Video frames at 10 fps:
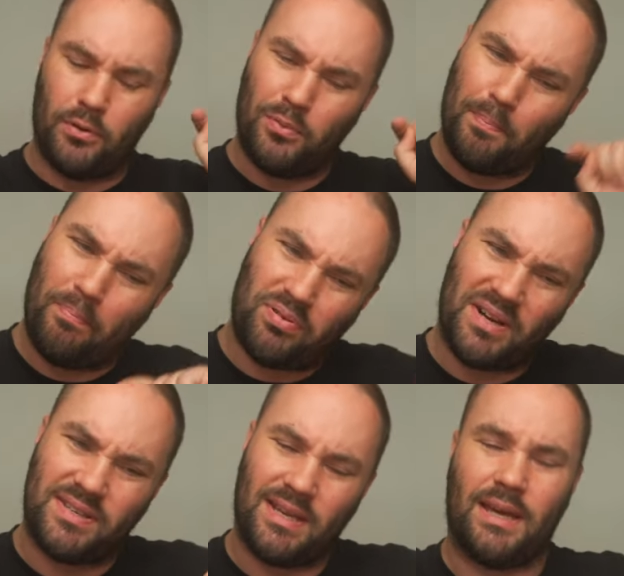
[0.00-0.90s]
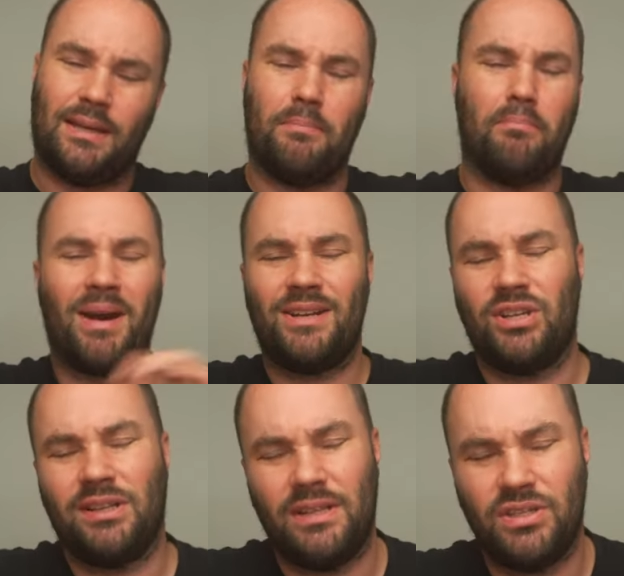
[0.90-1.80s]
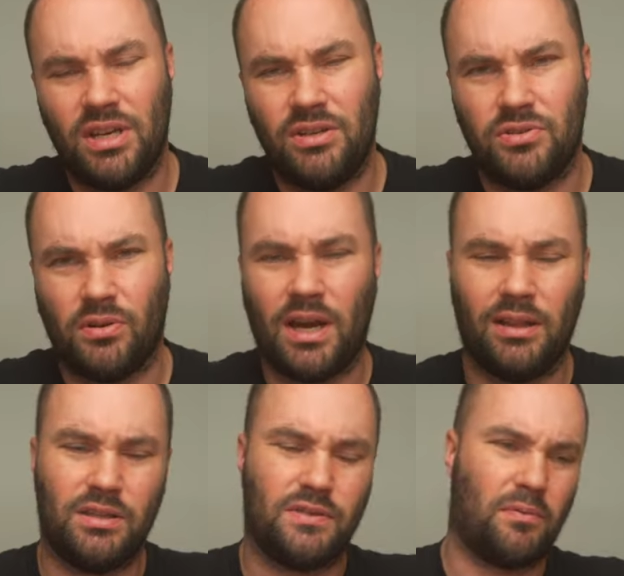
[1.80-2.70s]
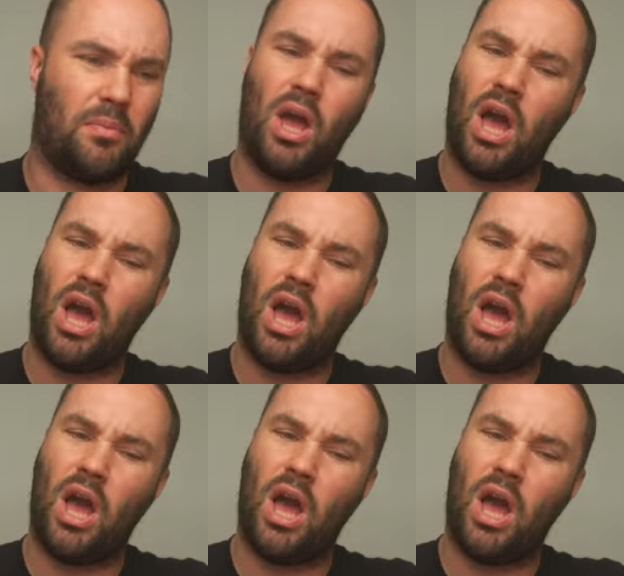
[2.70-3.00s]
You press it and it magically changes your colors from